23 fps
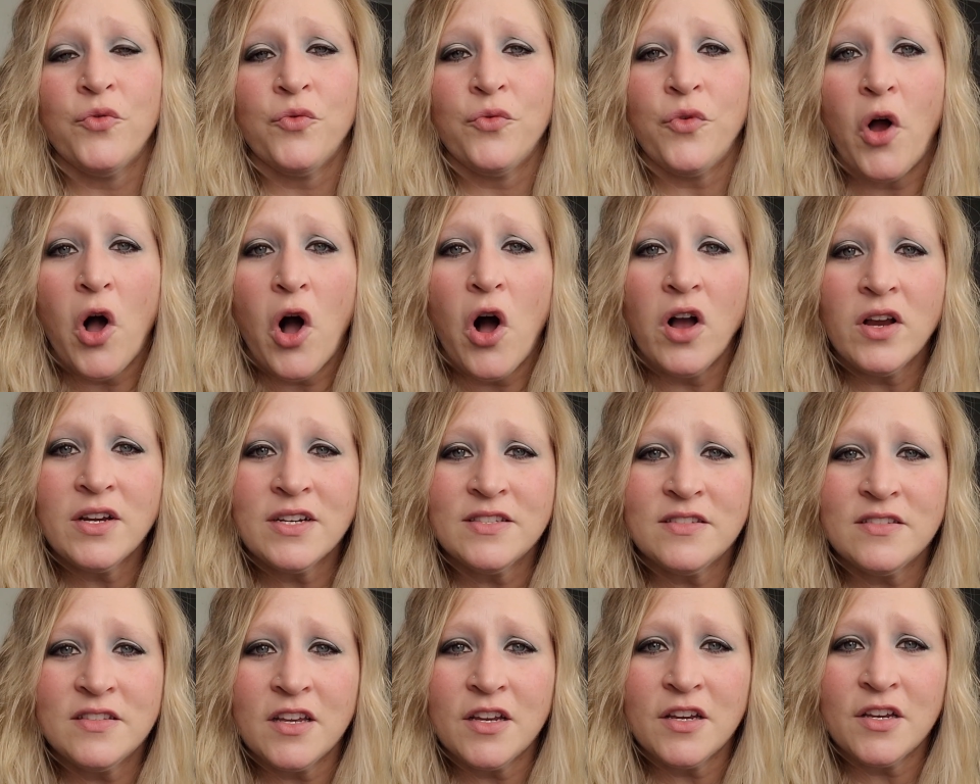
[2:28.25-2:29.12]
Wrong
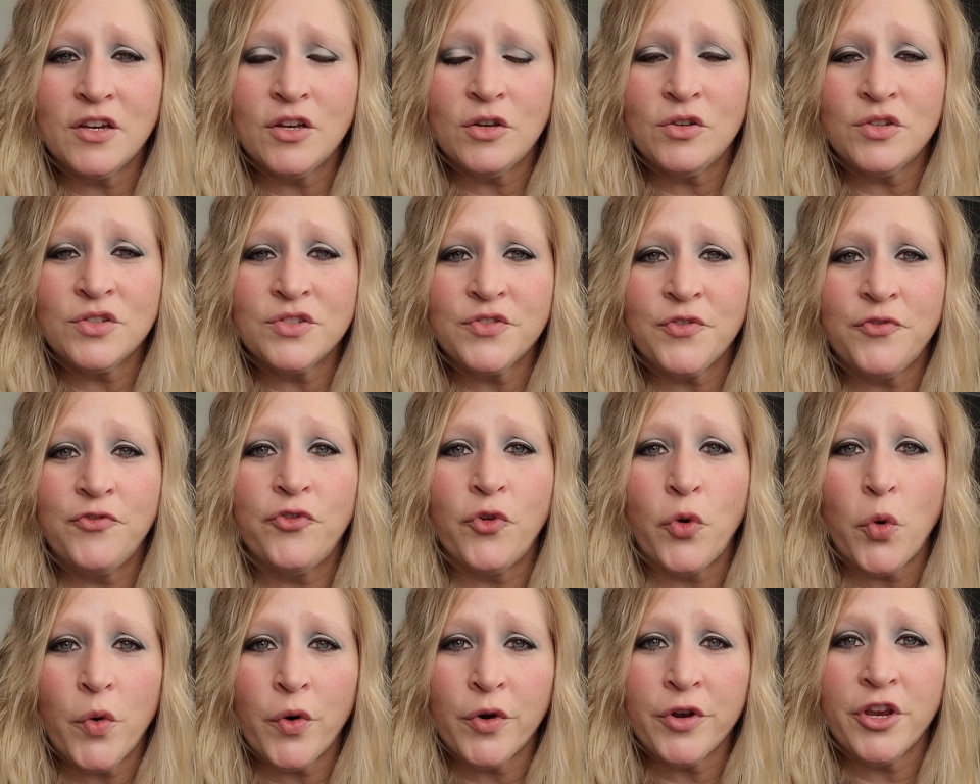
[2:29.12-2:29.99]
signals
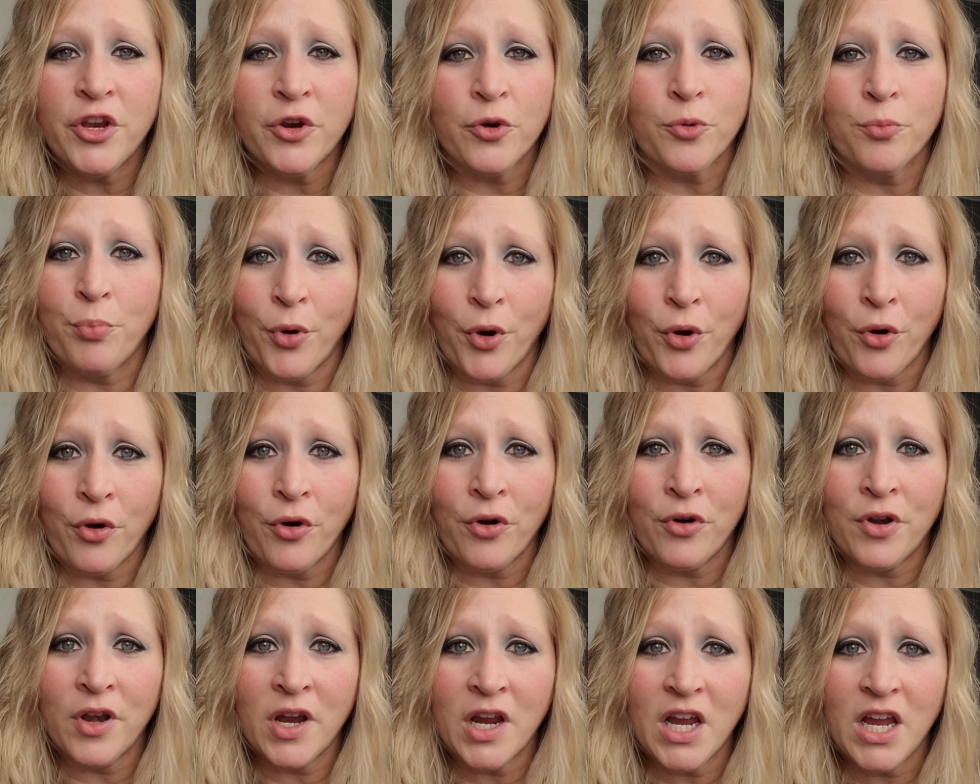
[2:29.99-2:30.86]
for your
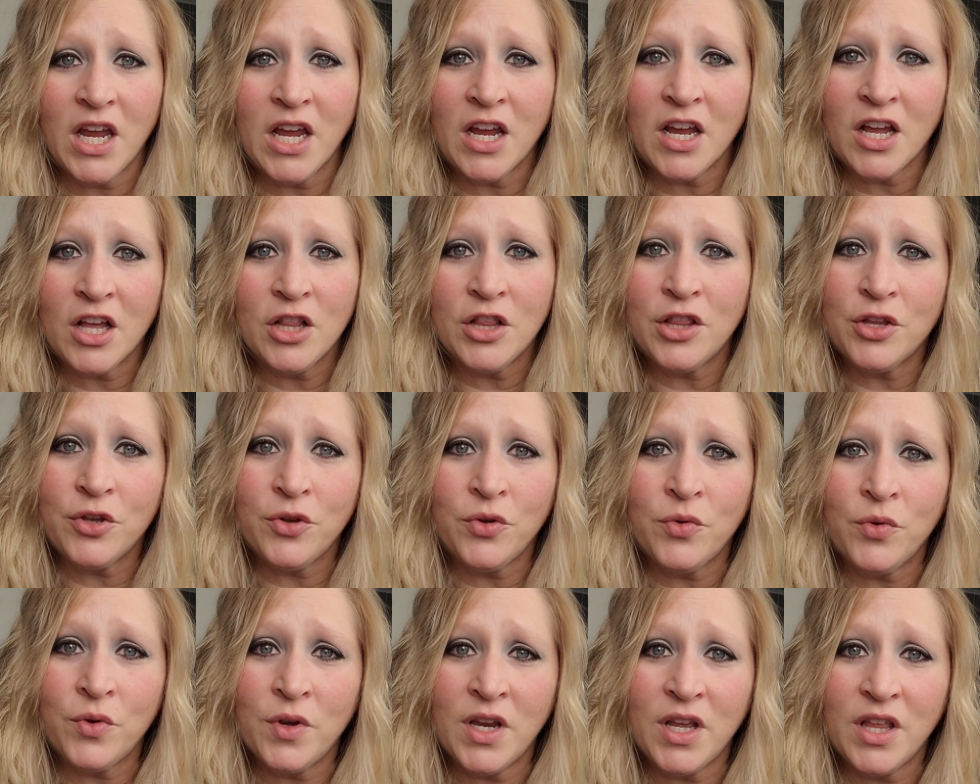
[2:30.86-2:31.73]
bird
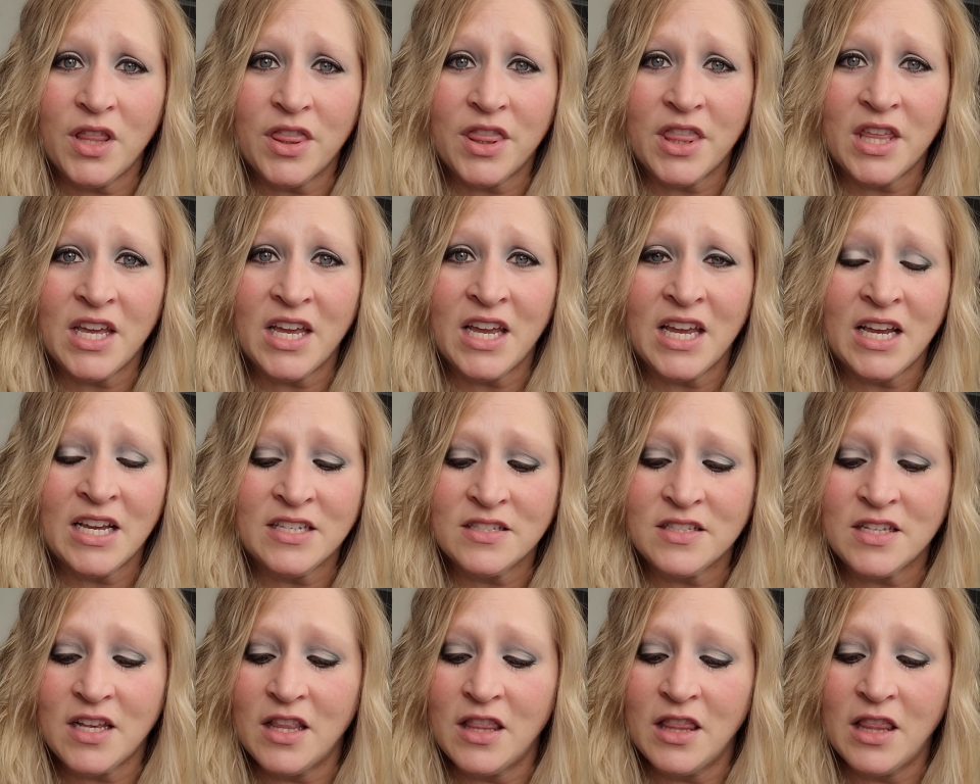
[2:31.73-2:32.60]
include
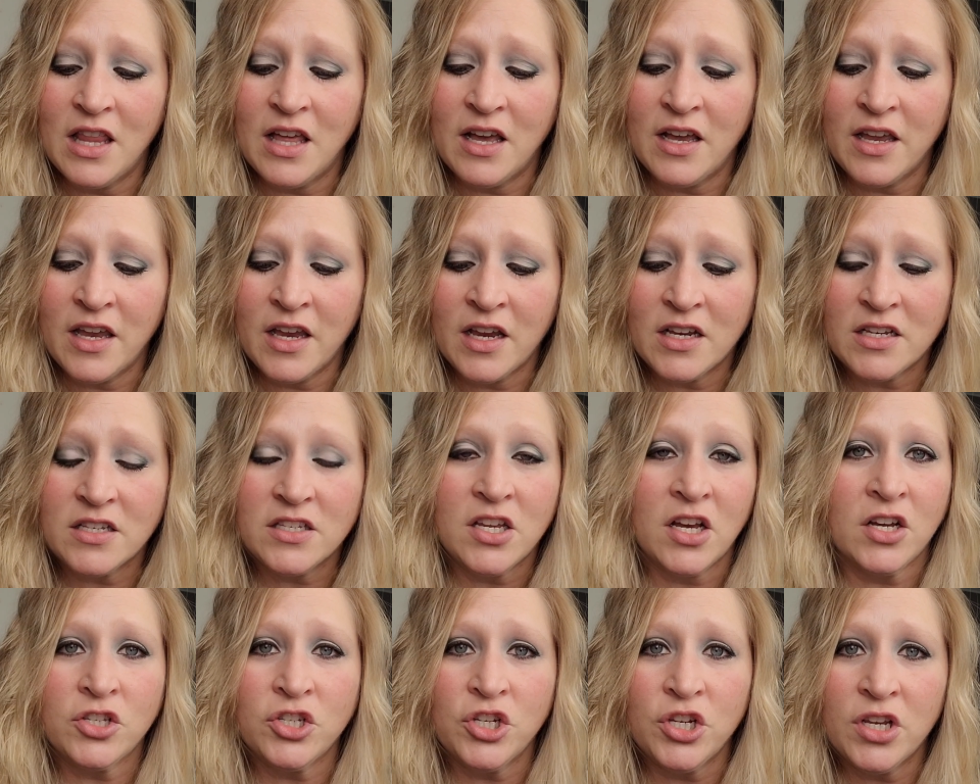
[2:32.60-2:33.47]
things like
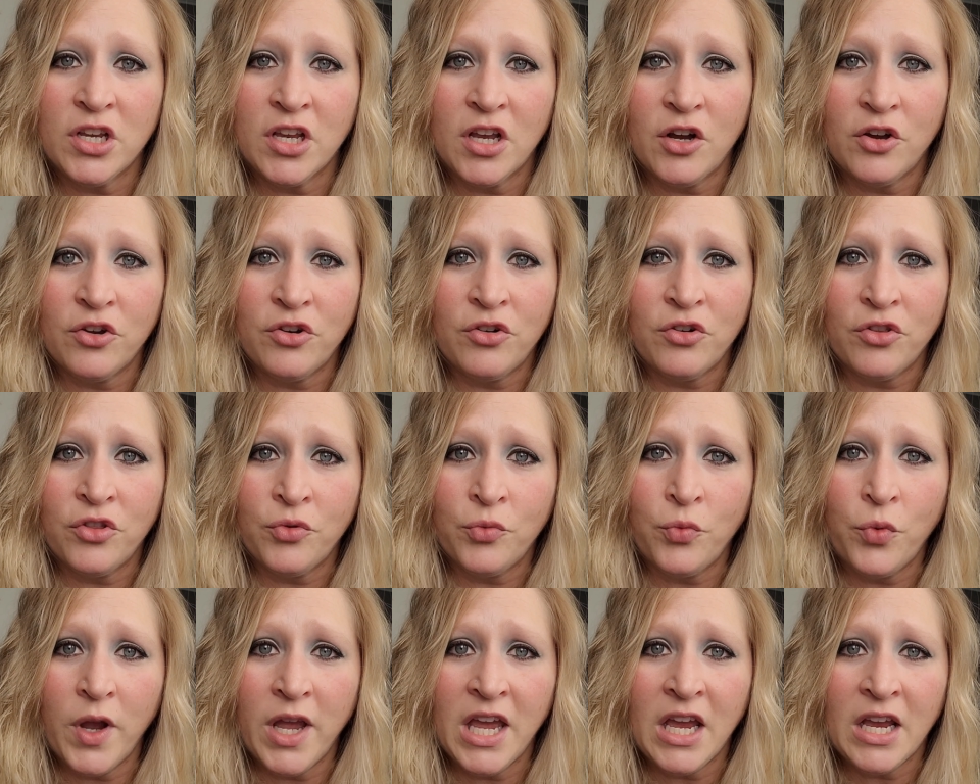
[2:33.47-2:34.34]
touching under the
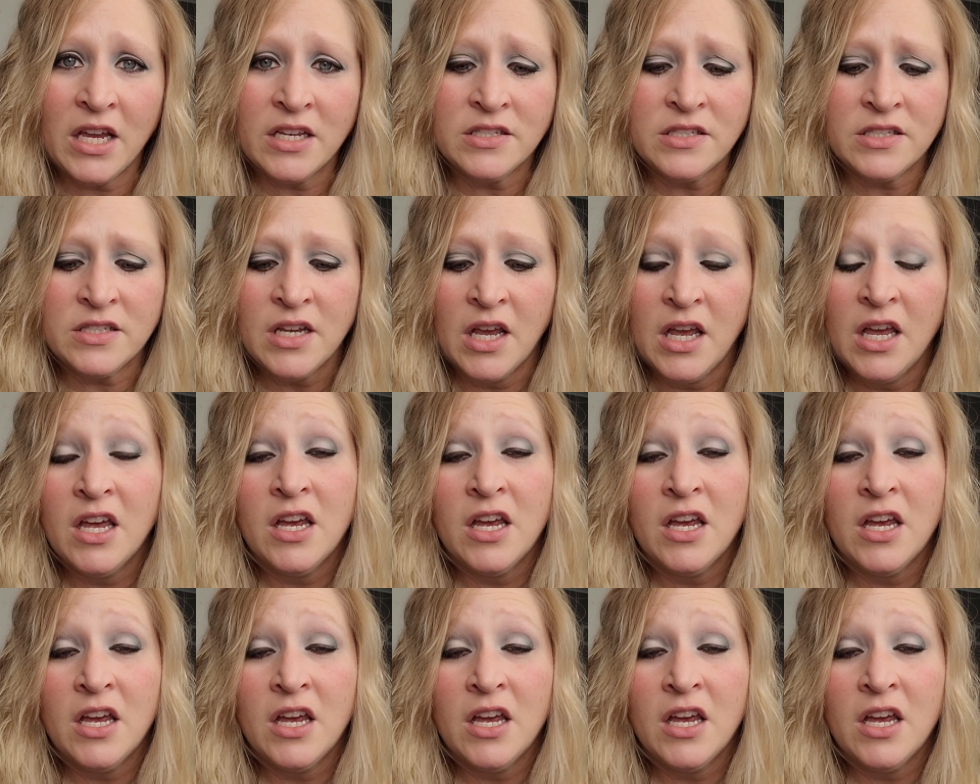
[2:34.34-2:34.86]
wings,